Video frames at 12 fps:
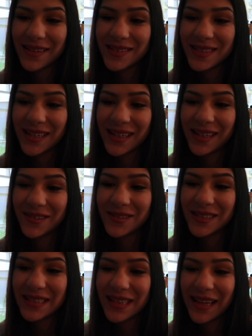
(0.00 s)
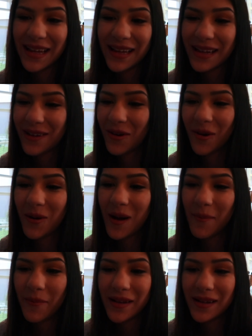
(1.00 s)
love seeing you just think and grow
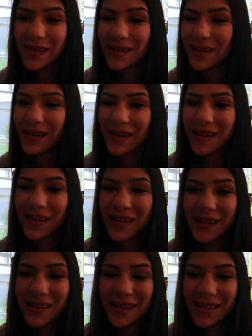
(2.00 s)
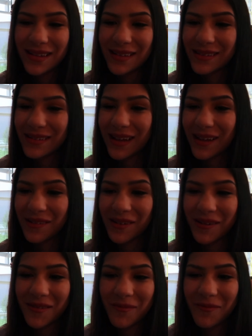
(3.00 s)
up and, I don't
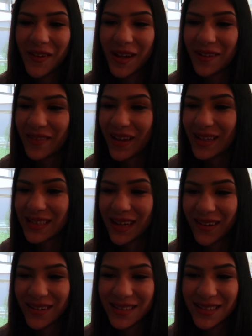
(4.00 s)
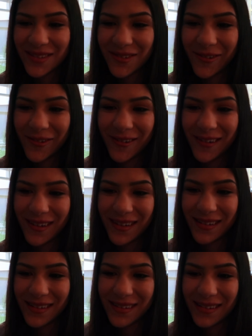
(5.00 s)
know, figure things out. It's so cool. I
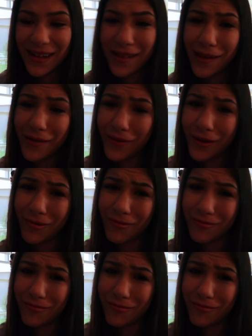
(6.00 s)
love right. you.